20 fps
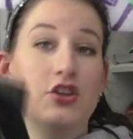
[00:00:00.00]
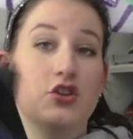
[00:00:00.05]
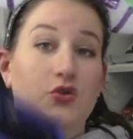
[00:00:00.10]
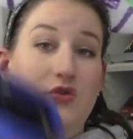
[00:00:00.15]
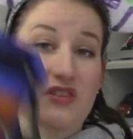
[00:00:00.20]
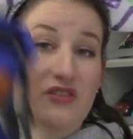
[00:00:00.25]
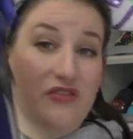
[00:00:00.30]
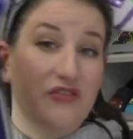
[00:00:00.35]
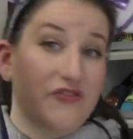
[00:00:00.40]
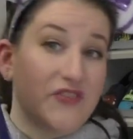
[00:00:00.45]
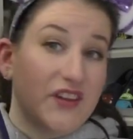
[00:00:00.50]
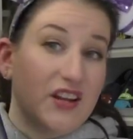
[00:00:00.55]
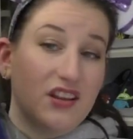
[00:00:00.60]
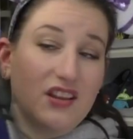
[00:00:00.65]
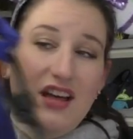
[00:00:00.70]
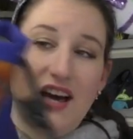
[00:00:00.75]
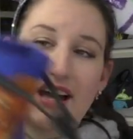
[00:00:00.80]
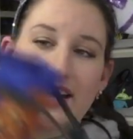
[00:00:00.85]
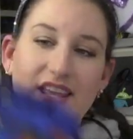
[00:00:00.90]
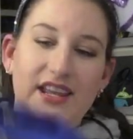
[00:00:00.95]
You could fit a
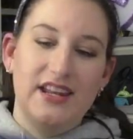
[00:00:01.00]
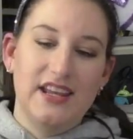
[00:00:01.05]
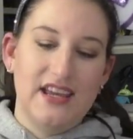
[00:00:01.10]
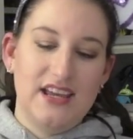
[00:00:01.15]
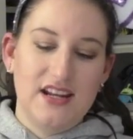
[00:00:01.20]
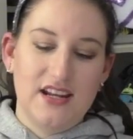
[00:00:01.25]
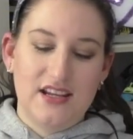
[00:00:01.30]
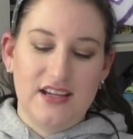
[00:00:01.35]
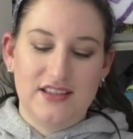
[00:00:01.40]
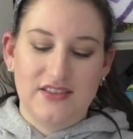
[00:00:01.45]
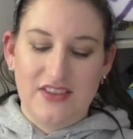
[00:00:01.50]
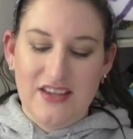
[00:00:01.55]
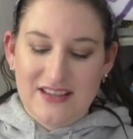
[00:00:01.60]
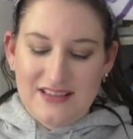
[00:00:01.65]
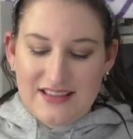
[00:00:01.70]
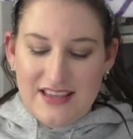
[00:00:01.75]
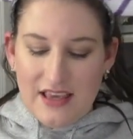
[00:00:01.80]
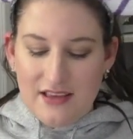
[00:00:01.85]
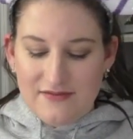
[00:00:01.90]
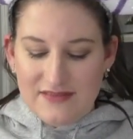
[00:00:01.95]
lot in it.
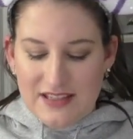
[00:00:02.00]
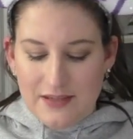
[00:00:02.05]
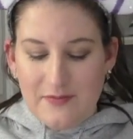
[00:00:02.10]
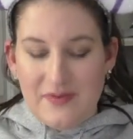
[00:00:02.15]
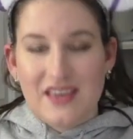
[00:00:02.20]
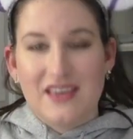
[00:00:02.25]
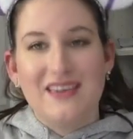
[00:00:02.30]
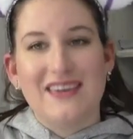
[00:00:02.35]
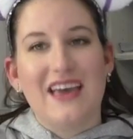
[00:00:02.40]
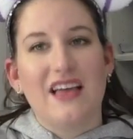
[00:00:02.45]
Things get, to me,